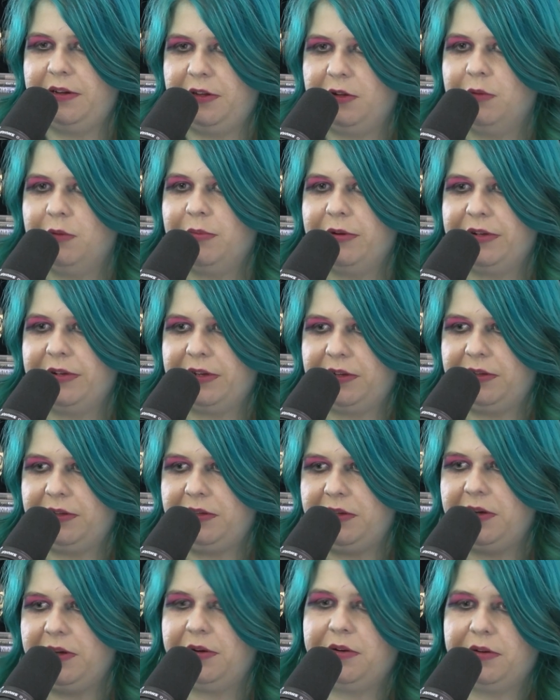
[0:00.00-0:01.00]
and you bring a
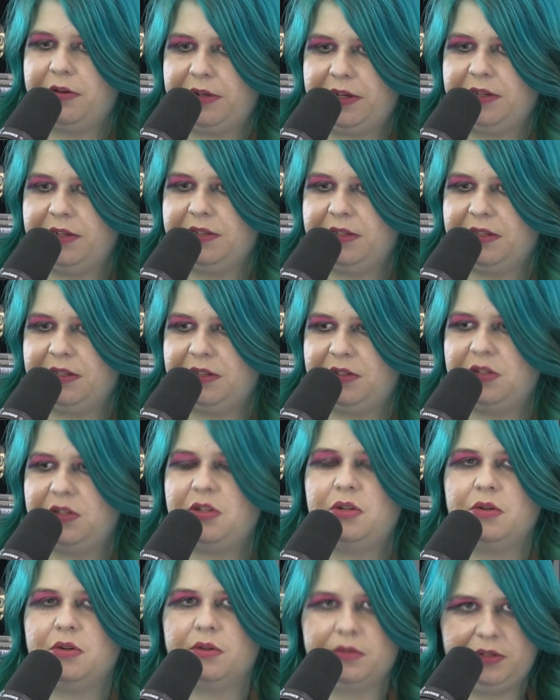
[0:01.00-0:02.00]
younger kid to this,
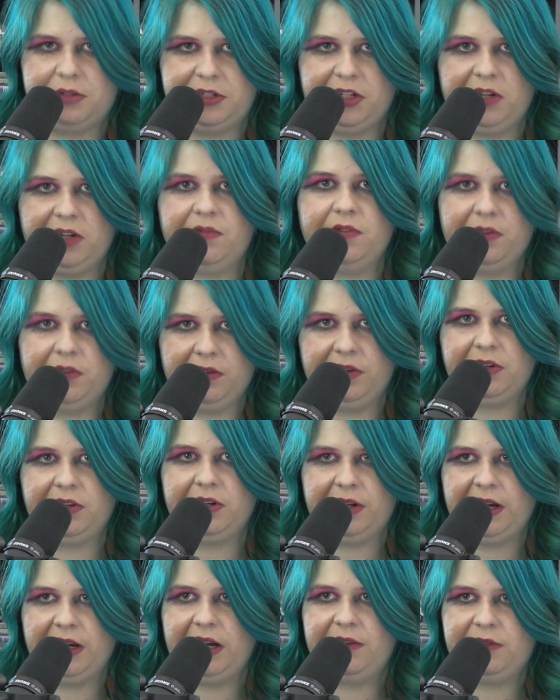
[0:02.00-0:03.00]
you're definitely
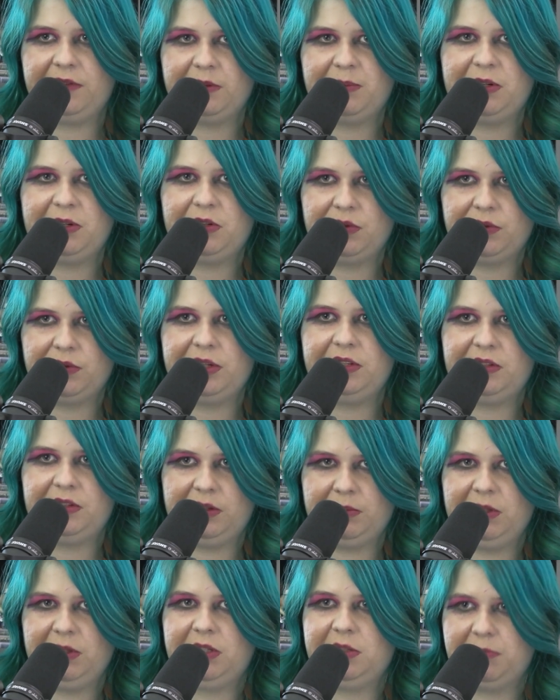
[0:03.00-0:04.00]
going to have to be doing
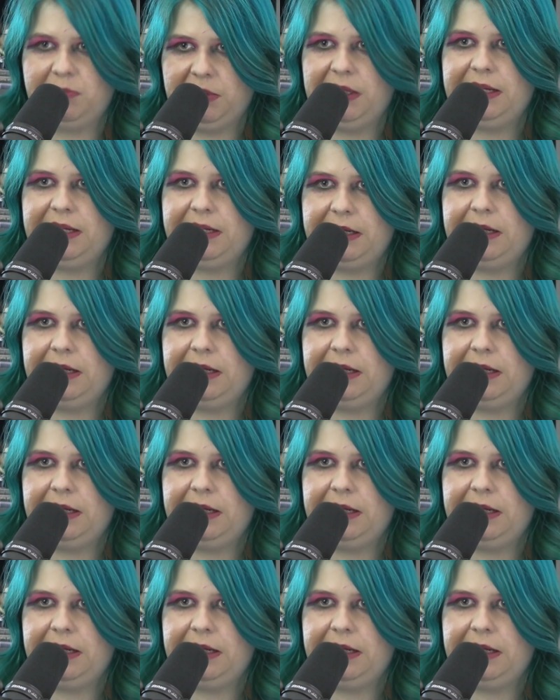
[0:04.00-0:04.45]
some explaining.